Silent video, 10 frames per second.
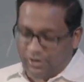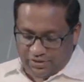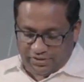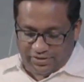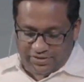
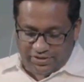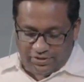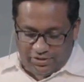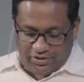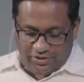Your
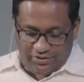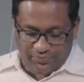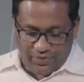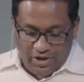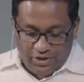eyes
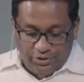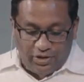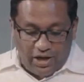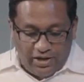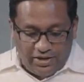are too
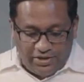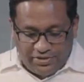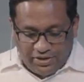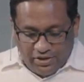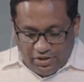pure
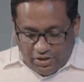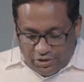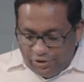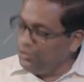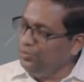to
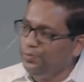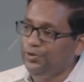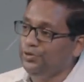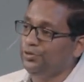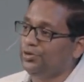approve evil,
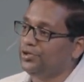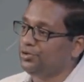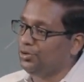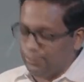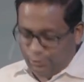
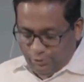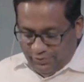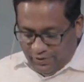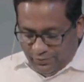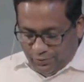scripture says.
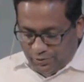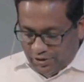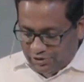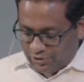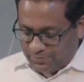You
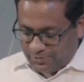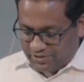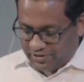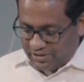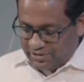cannot
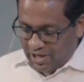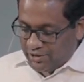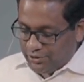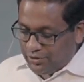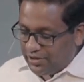look on
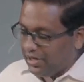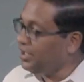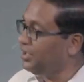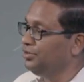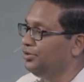wickedness with
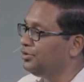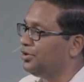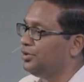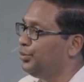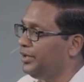
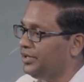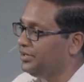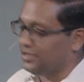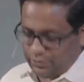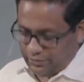favor.
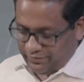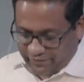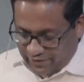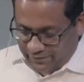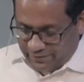
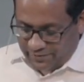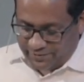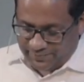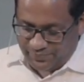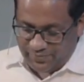Since God
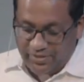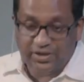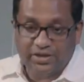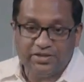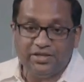cannot be
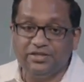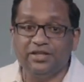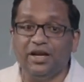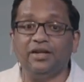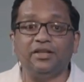tempted
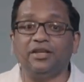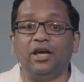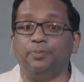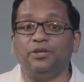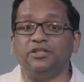by evil, it
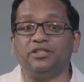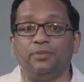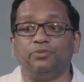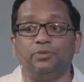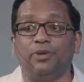follows
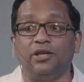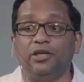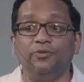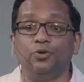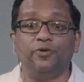that
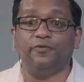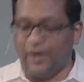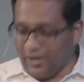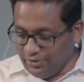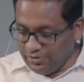he
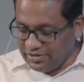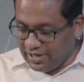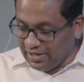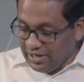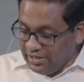himself will not
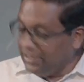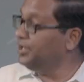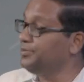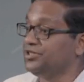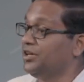tempt
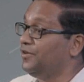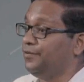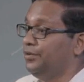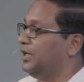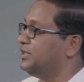someone else
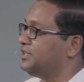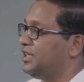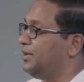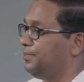with evil.